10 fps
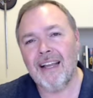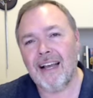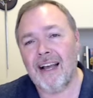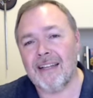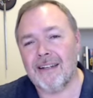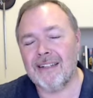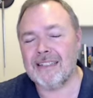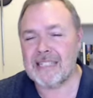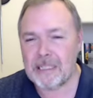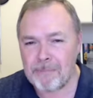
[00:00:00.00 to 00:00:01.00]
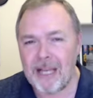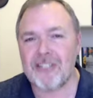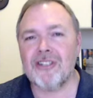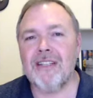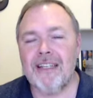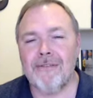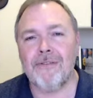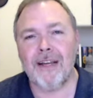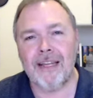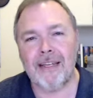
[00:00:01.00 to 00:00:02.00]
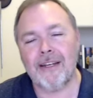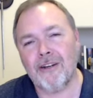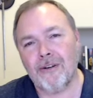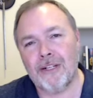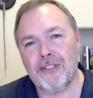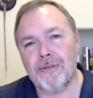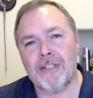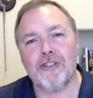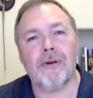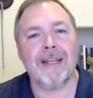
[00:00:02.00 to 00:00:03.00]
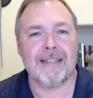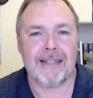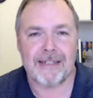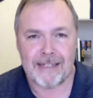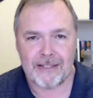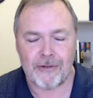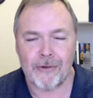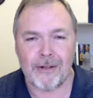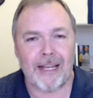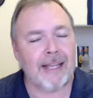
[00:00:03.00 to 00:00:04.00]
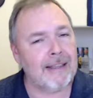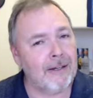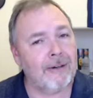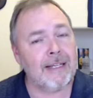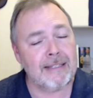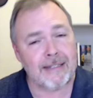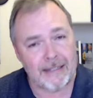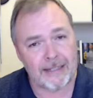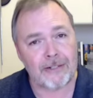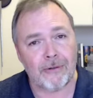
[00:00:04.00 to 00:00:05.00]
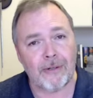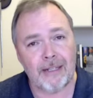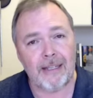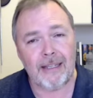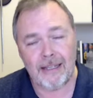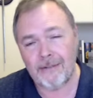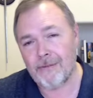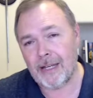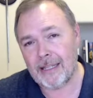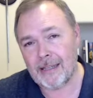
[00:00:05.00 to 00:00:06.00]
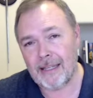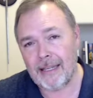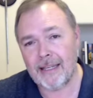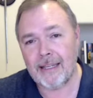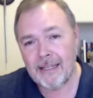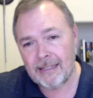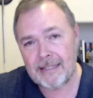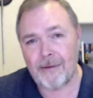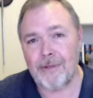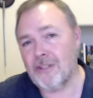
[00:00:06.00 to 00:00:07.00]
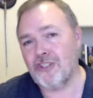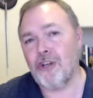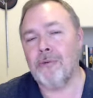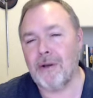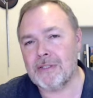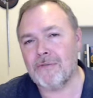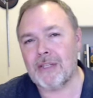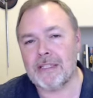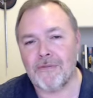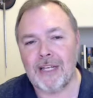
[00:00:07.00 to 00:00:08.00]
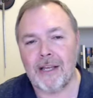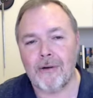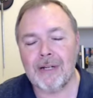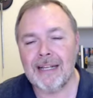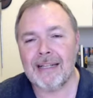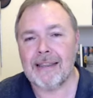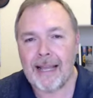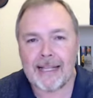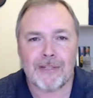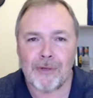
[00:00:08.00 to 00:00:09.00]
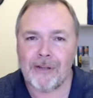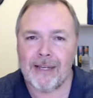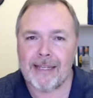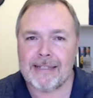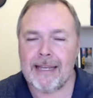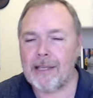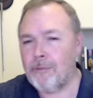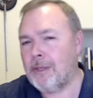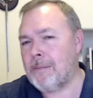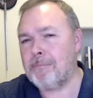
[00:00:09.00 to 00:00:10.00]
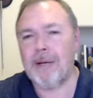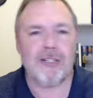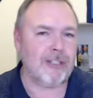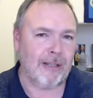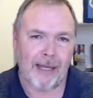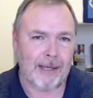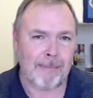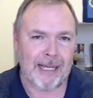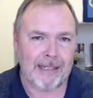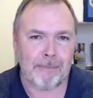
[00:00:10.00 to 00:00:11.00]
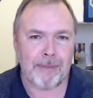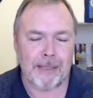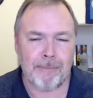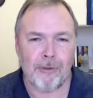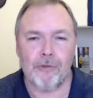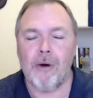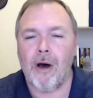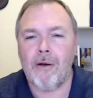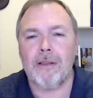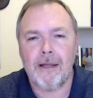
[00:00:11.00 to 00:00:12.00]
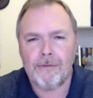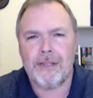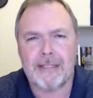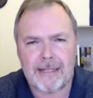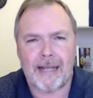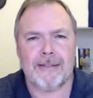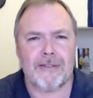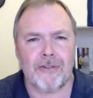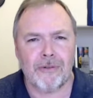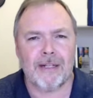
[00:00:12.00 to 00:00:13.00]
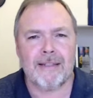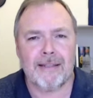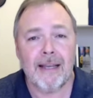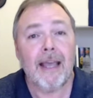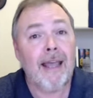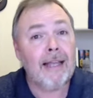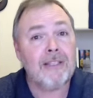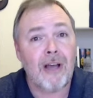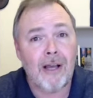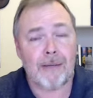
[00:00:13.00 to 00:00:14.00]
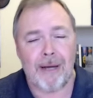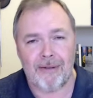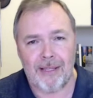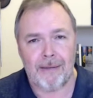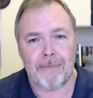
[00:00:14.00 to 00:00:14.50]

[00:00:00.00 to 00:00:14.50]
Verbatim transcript: I'd especially invite and encourage you to join us on Discord, and there is a Discord invite link down in the show notes for this video. That's where you can get together with a bunch of like minded people who all love these kinds of stories and talk about them.